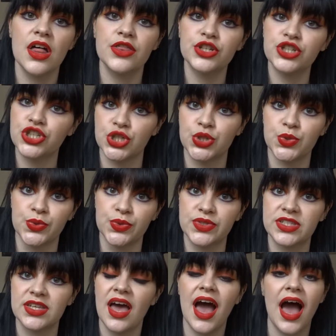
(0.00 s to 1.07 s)
the
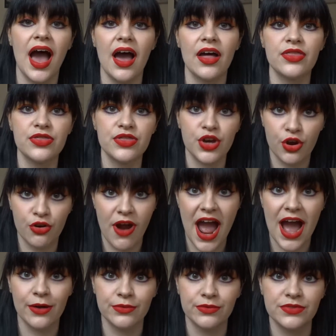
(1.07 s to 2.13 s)
shoes, the
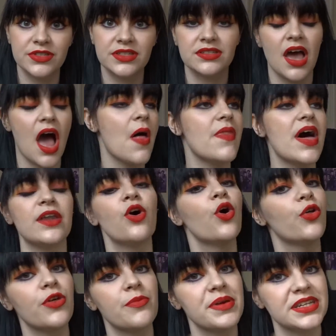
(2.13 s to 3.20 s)
crowns, and then
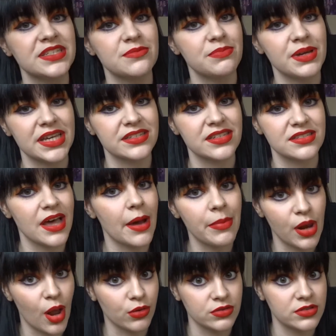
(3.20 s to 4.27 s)
other bits and pieces that
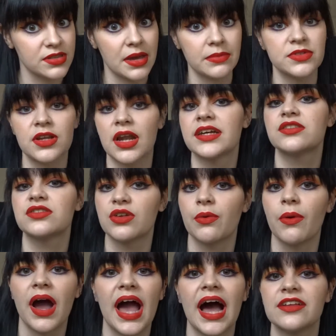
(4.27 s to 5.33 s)
belonged to them. So like Snow
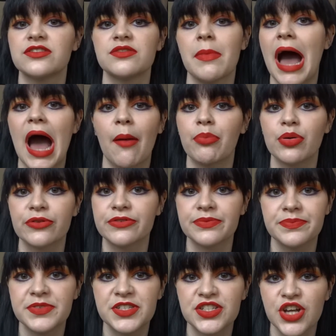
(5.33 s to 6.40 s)
White had some apple
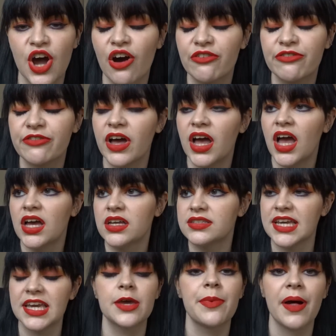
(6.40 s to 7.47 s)
stuff,
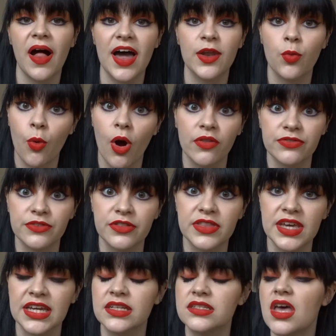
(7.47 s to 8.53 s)
Tinkerbell had a wand and
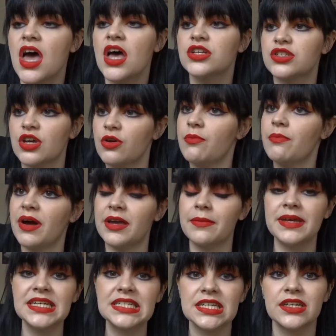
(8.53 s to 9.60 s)
things. So my
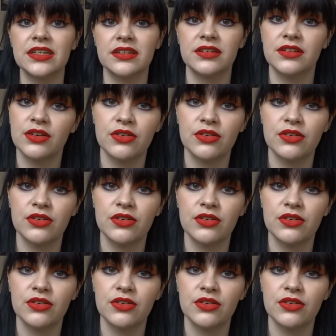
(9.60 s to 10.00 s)
immediate